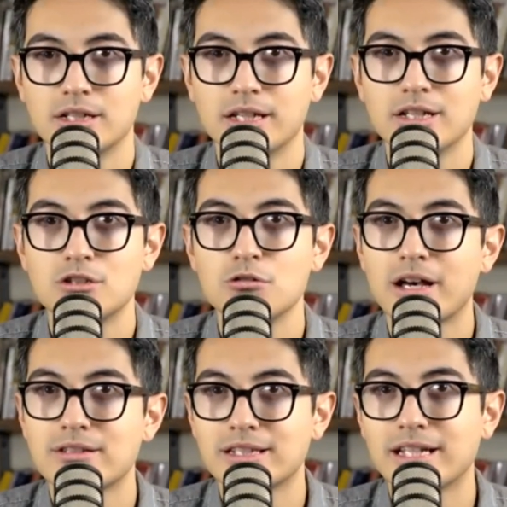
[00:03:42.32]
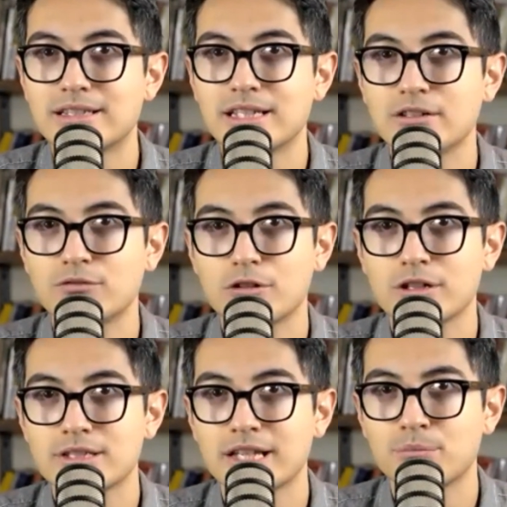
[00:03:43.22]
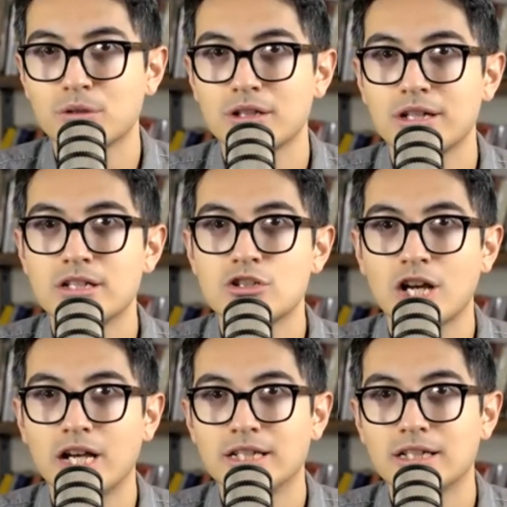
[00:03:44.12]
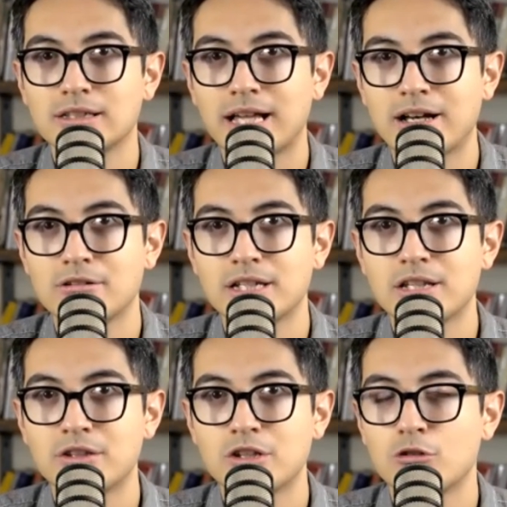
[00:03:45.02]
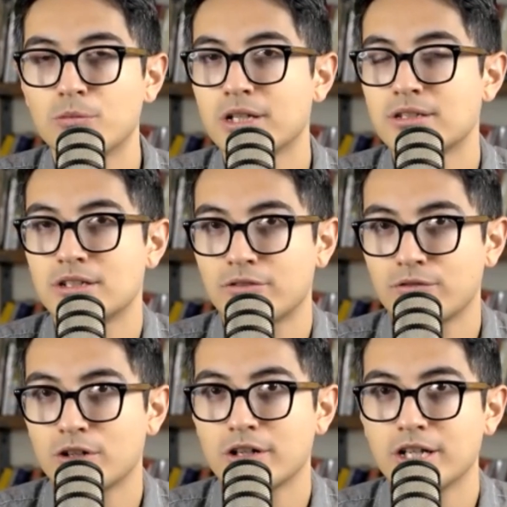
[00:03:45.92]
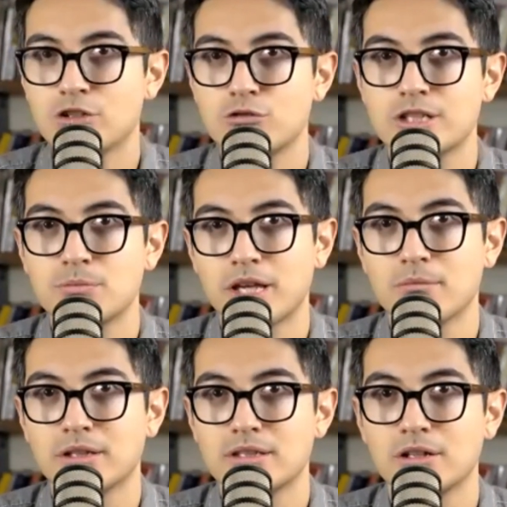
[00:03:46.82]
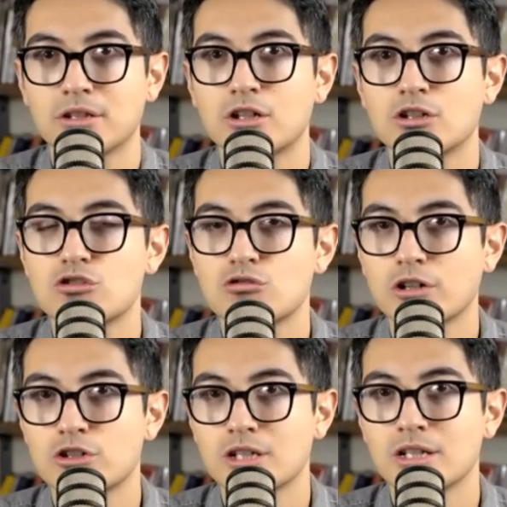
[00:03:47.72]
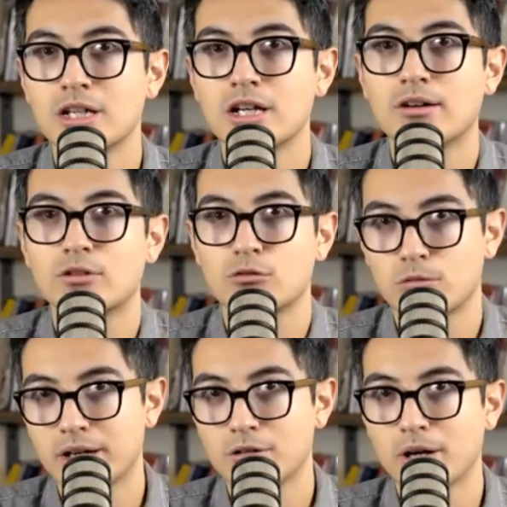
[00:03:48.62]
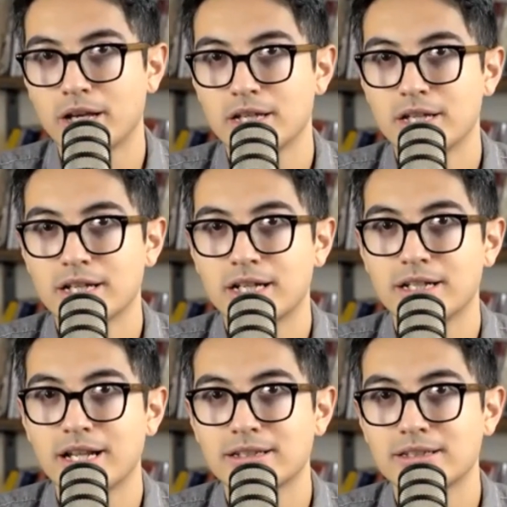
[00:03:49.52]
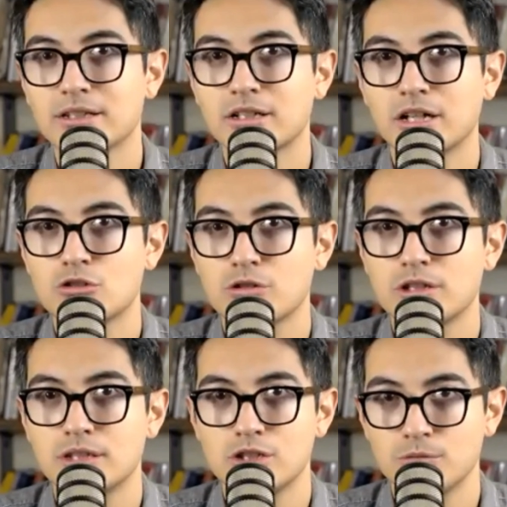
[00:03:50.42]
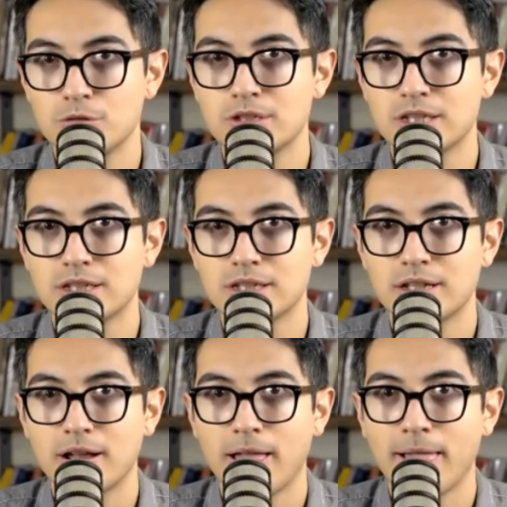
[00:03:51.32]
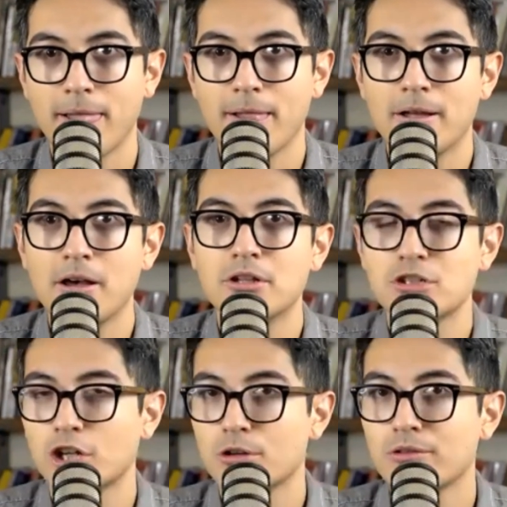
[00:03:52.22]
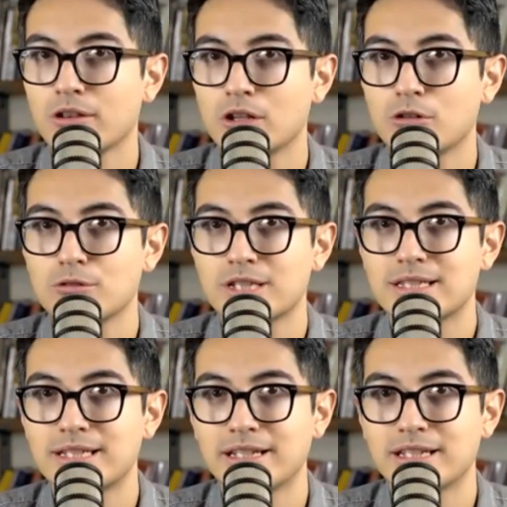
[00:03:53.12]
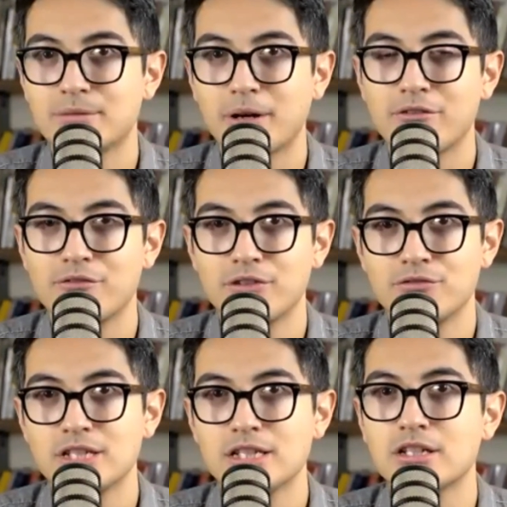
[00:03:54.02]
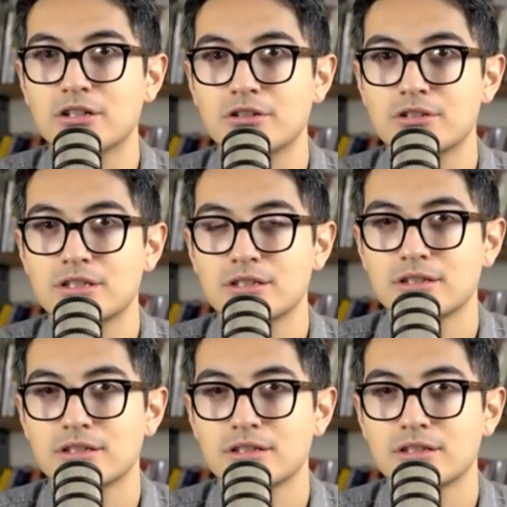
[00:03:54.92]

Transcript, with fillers: In 2018, for example, China allowed Ethiopia to defer interest payments on the construction of a railway connecting the country to Djibouti. The term of the loan was extended by 15 years.